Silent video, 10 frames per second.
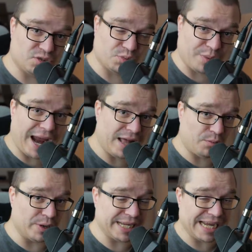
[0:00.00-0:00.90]
trial
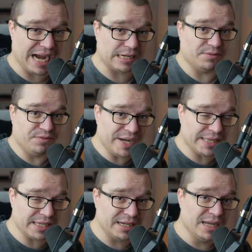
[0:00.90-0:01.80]
when he got
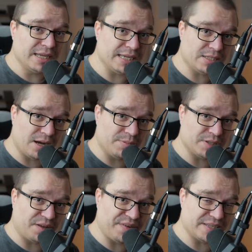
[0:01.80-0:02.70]
convicted. He saw
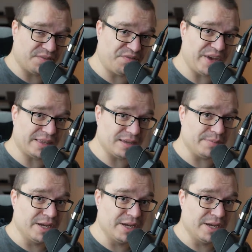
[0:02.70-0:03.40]
himself as a victim